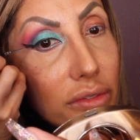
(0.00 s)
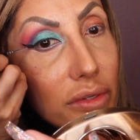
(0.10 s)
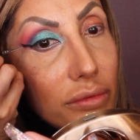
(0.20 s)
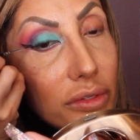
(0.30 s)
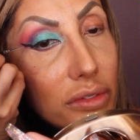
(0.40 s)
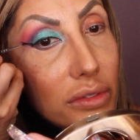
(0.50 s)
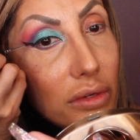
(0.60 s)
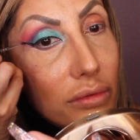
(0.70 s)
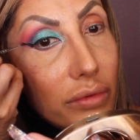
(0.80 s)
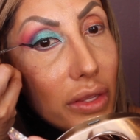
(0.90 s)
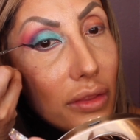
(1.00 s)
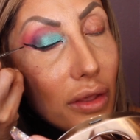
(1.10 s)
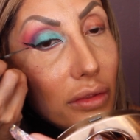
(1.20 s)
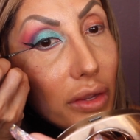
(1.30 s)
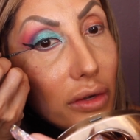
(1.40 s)
So we're just gonna wing
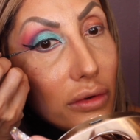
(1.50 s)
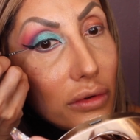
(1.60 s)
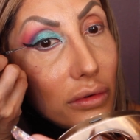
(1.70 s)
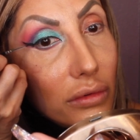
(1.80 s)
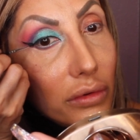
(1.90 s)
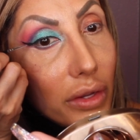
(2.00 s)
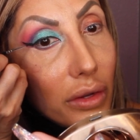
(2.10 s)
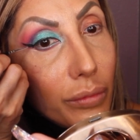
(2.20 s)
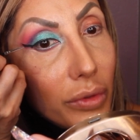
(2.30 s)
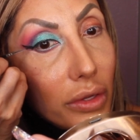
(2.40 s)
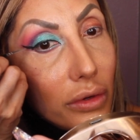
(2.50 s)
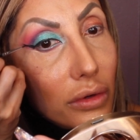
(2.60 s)
that liner right up here.